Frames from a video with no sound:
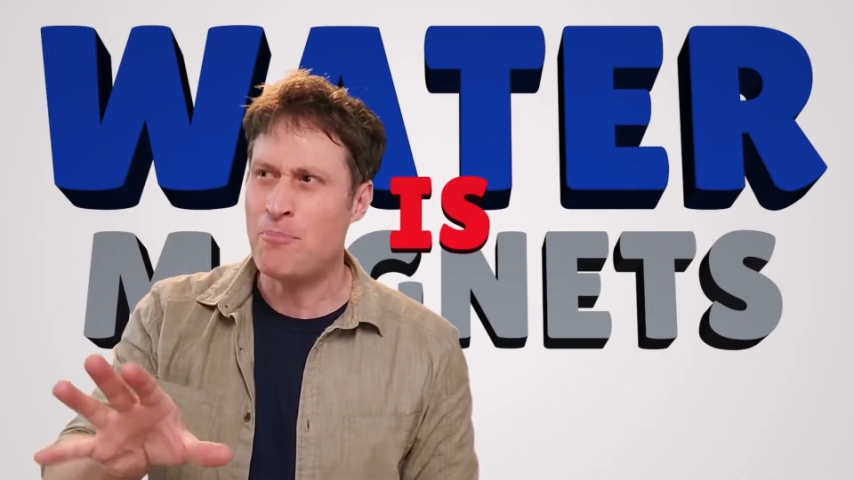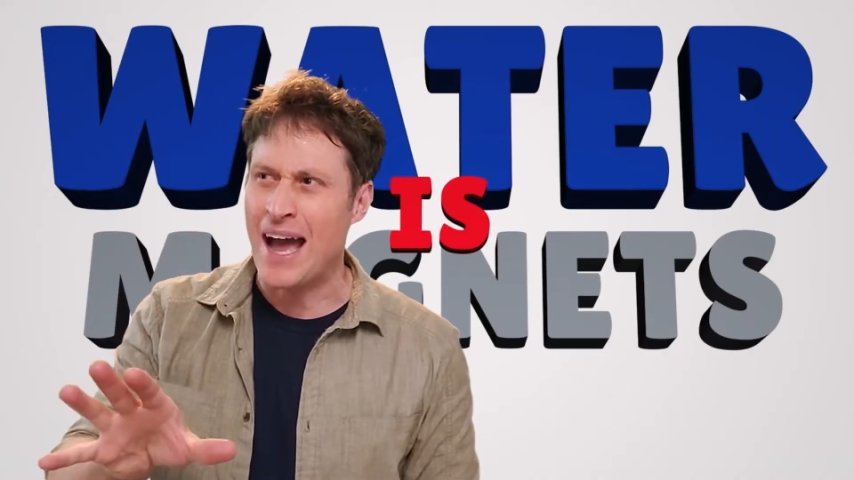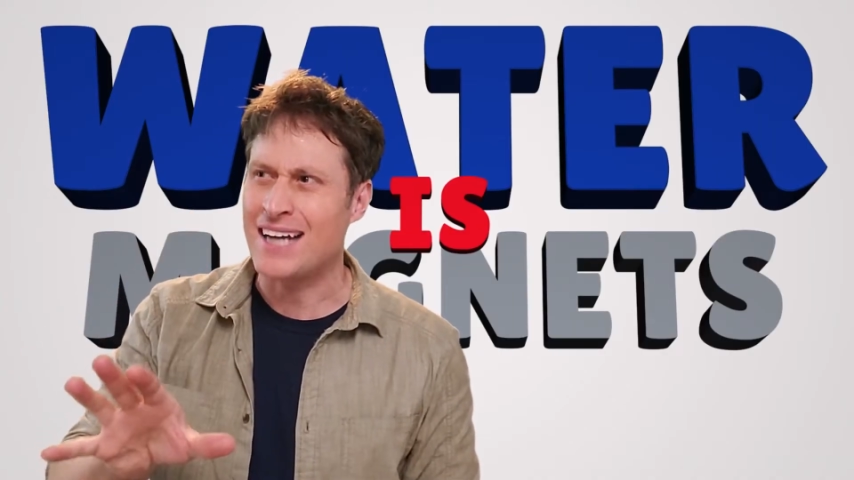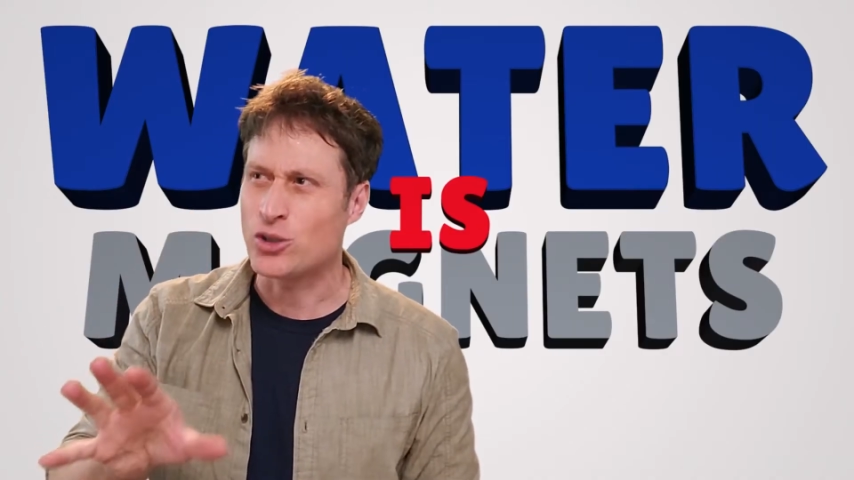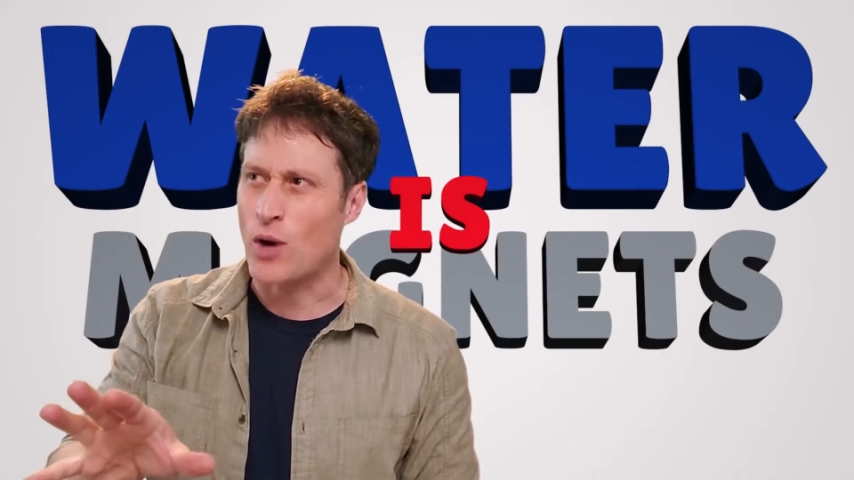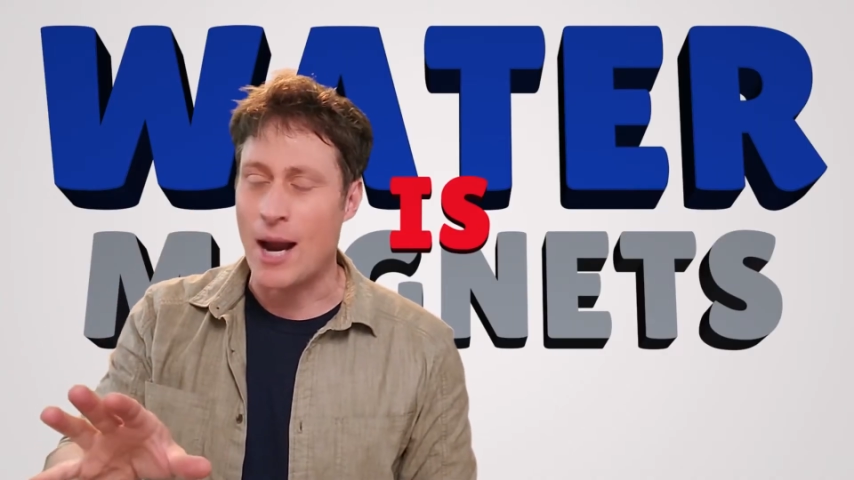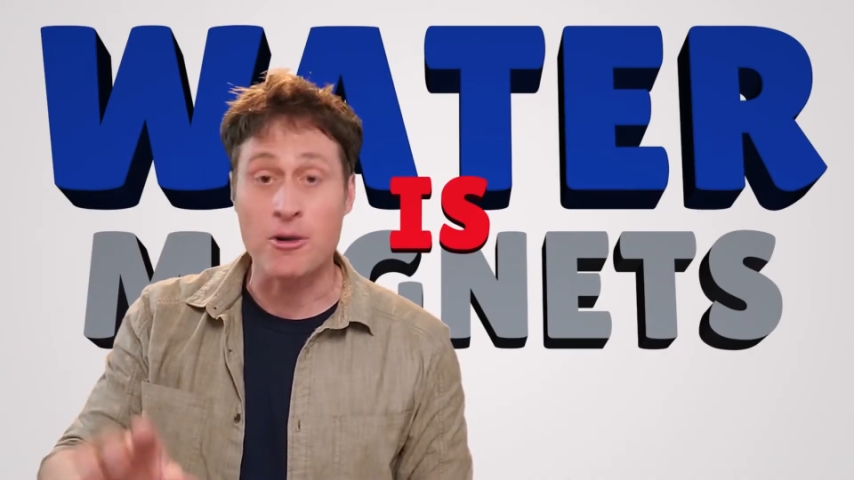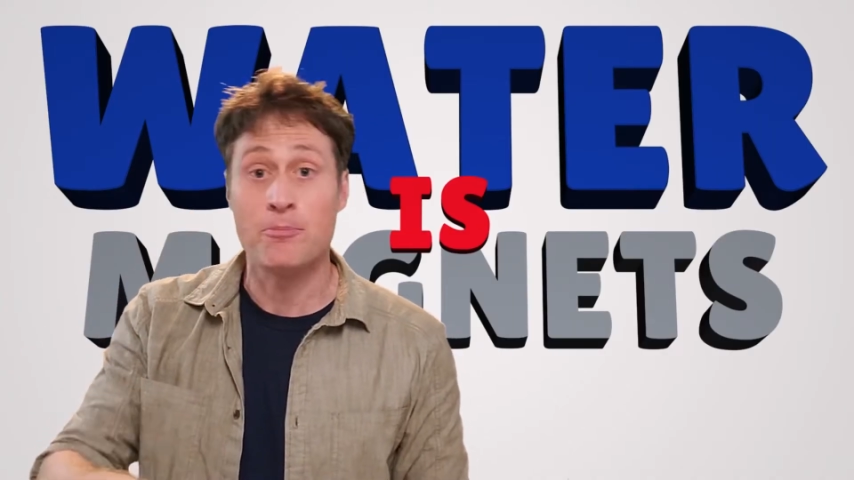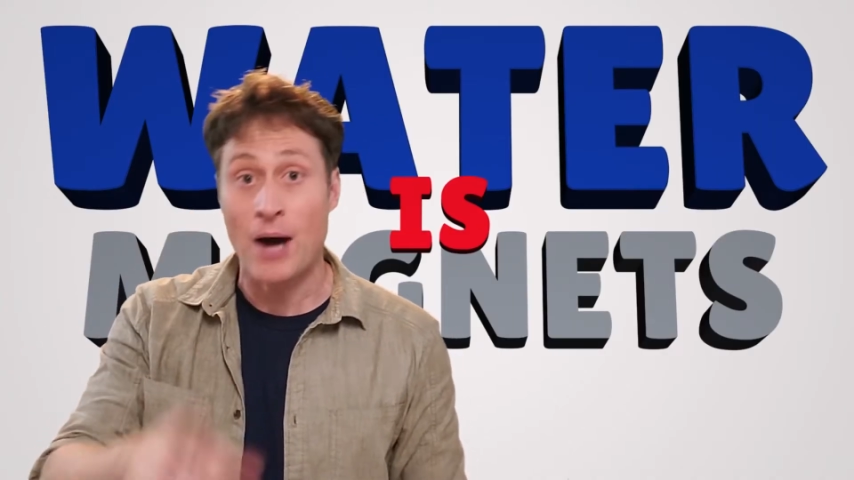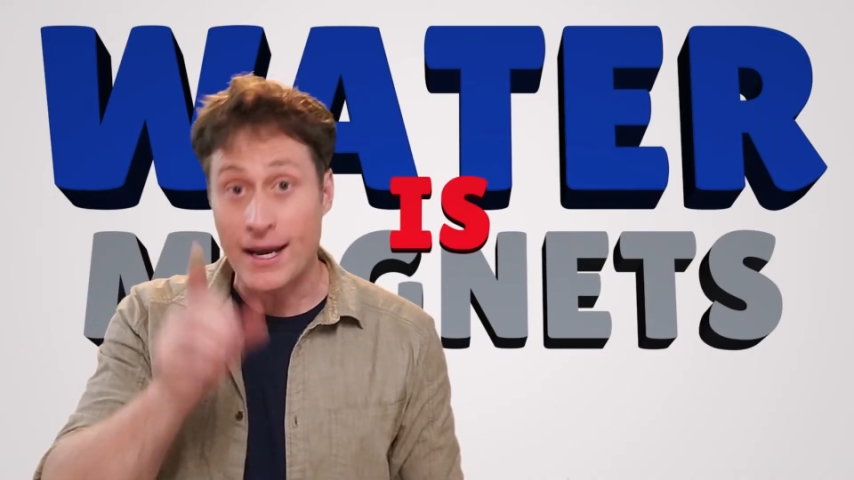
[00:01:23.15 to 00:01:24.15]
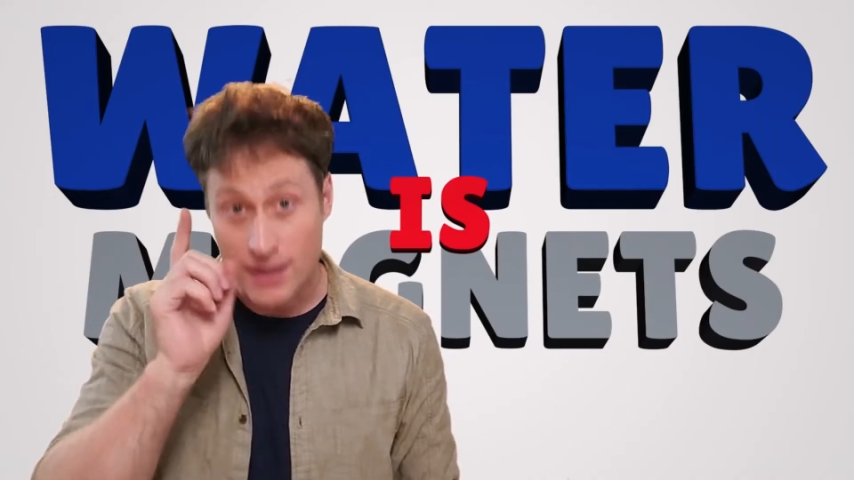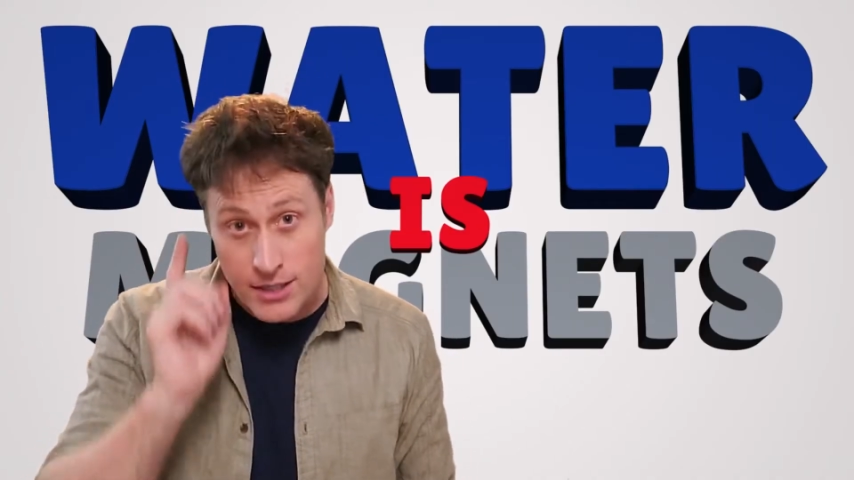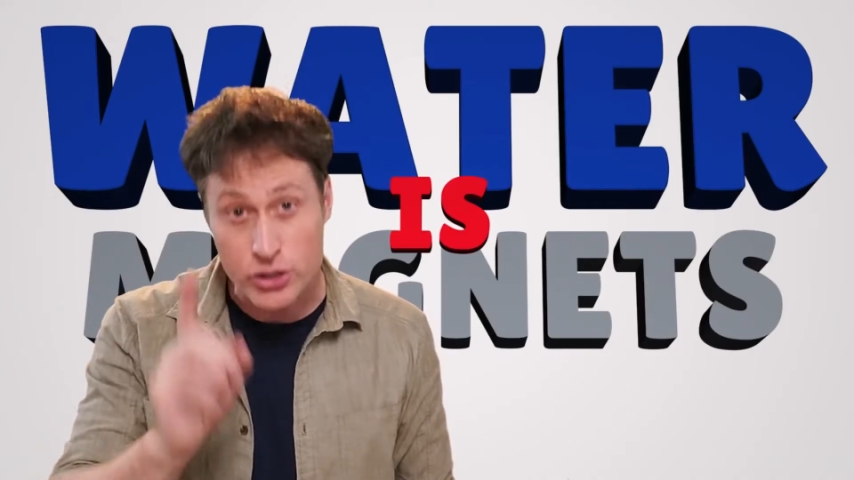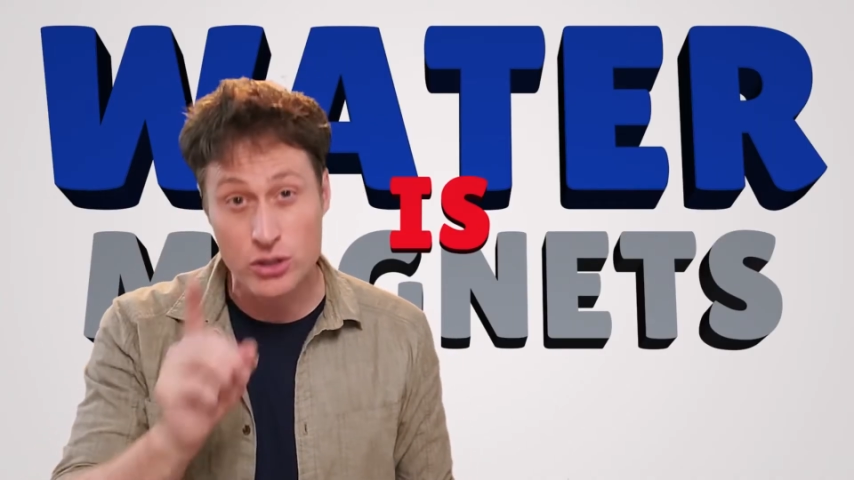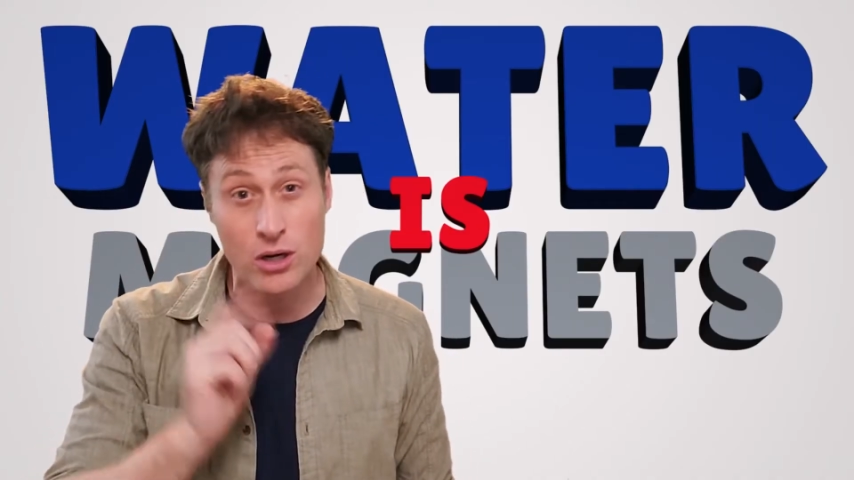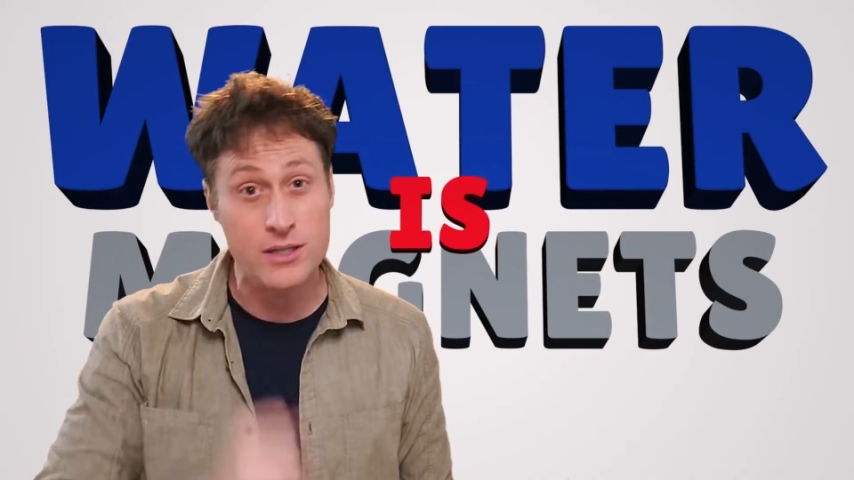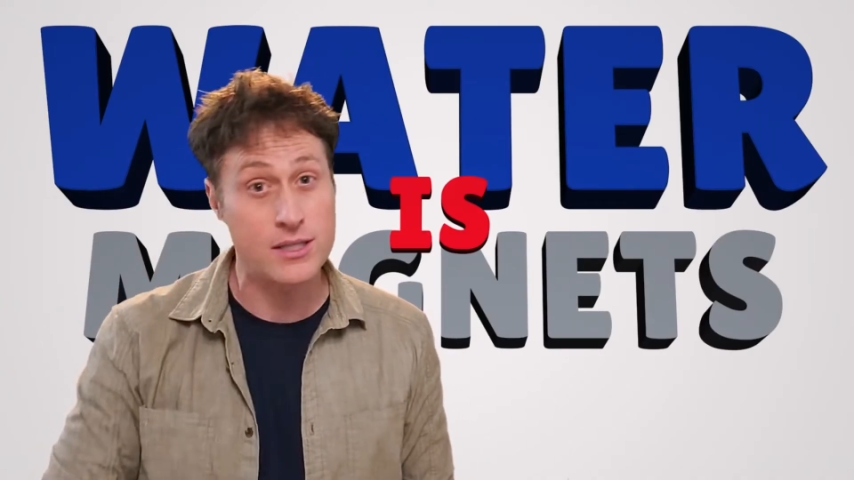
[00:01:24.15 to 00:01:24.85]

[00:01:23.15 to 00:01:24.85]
bad grammar, but it's good